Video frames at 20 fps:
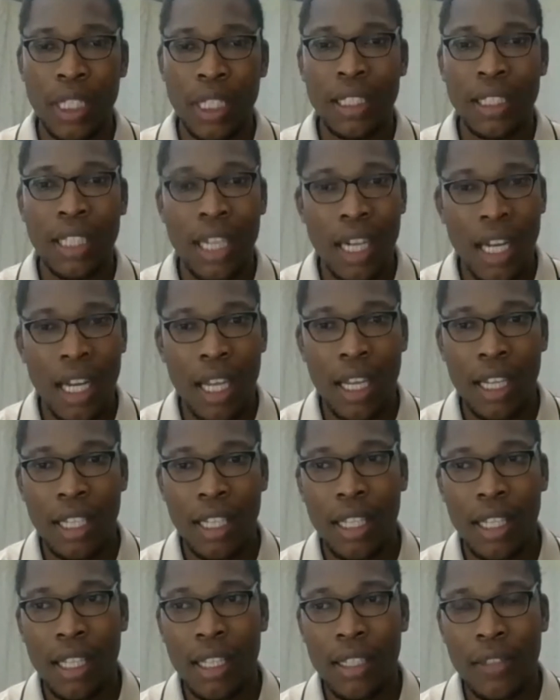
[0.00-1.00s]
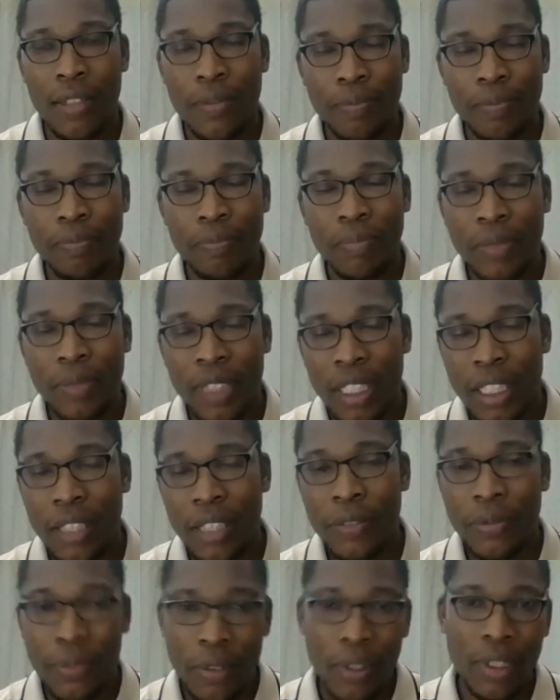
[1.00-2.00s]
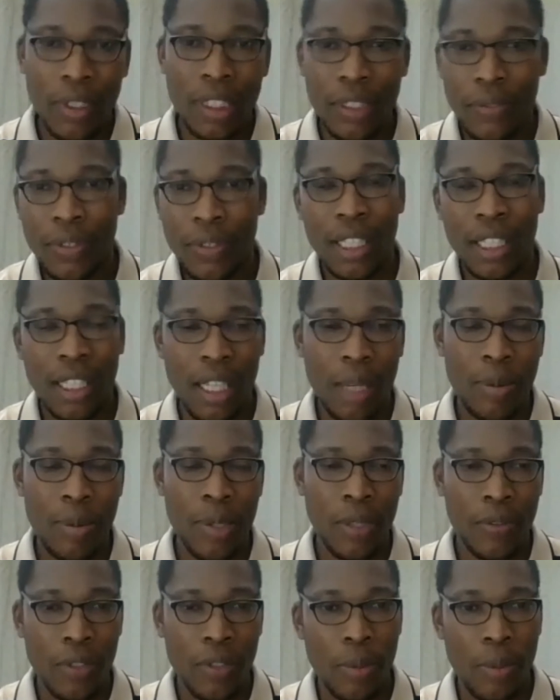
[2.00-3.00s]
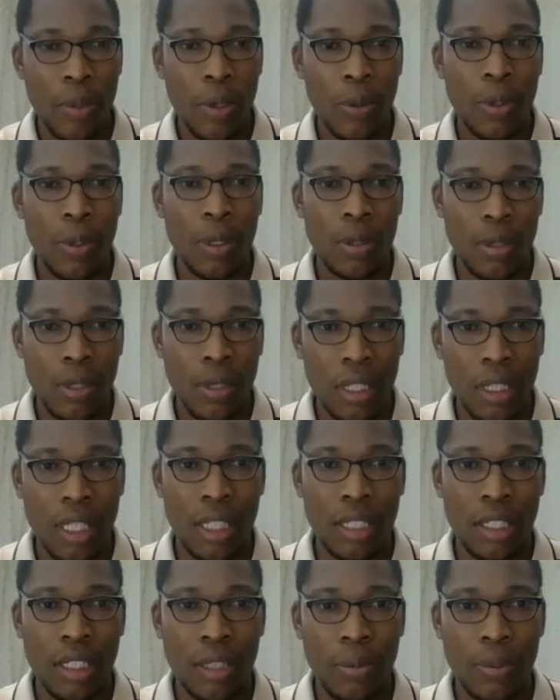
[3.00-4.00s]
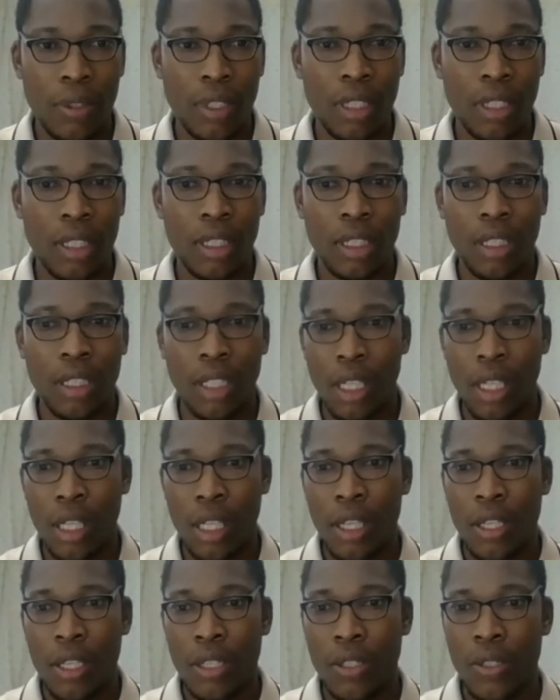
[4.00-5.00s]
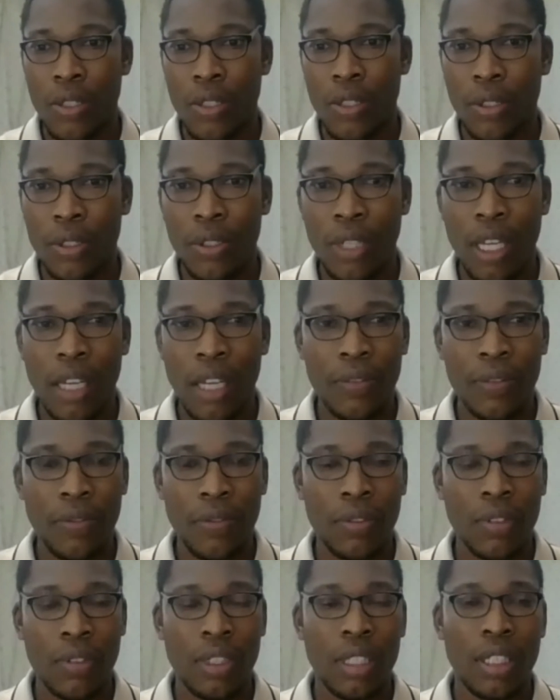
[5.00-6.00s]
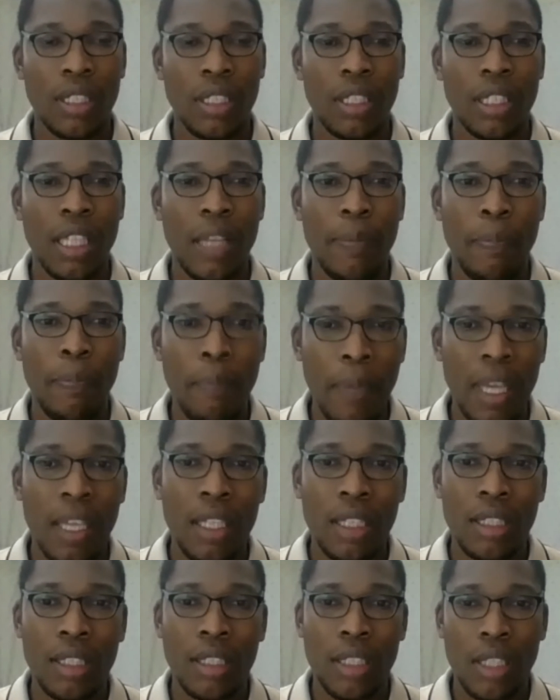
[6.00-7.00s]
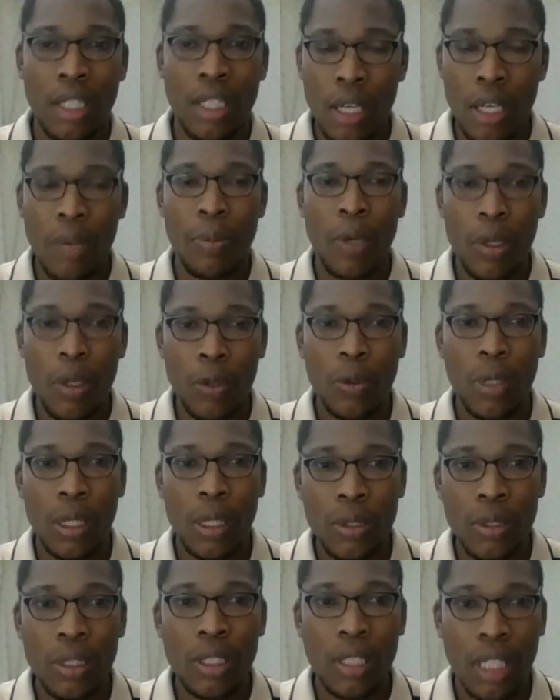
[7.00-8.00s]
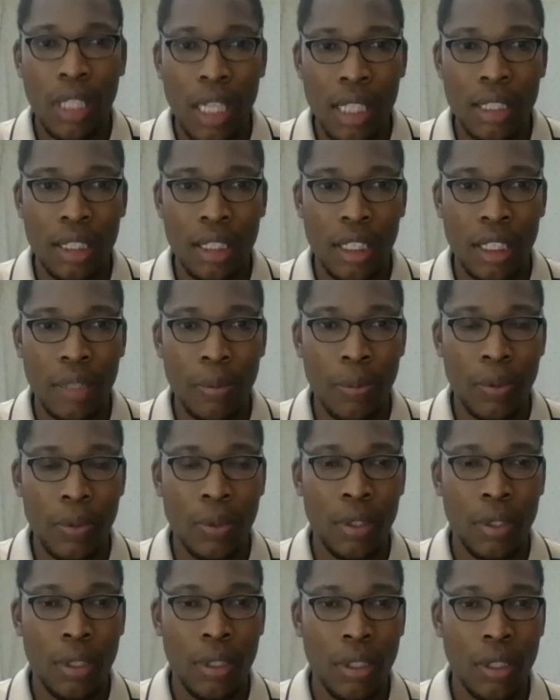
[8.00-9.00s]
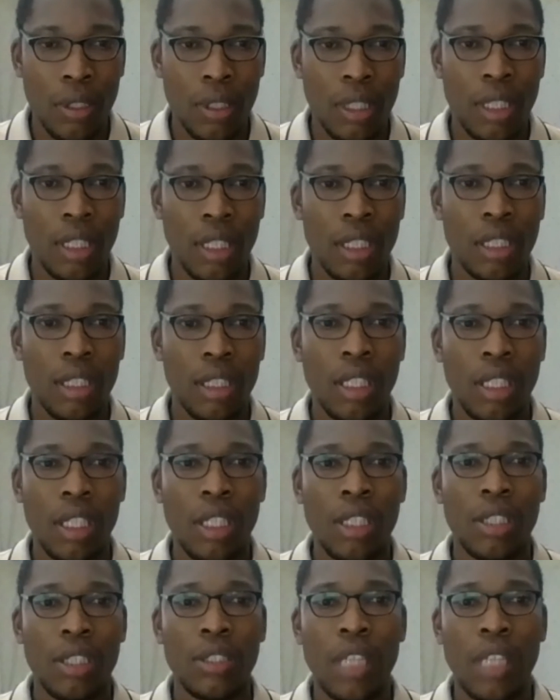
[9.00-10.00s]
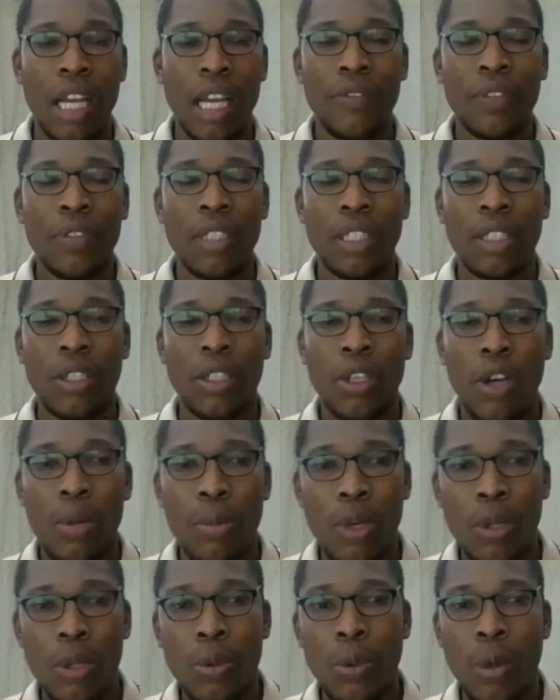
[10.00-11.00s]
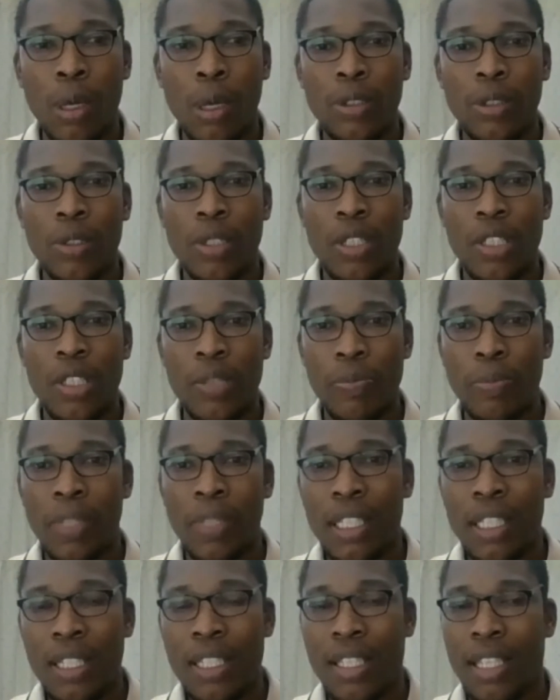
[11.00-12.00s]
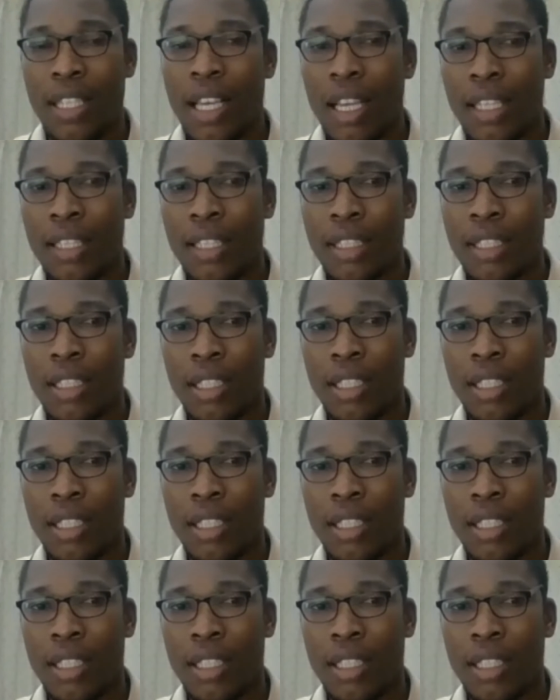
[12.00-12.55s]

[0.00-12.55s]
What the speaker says: there are 3-4 different types of Commonwealth scholarship. Okay. So you have the main Commonwealth scholarship. Okay. You have the Commonwealth split site,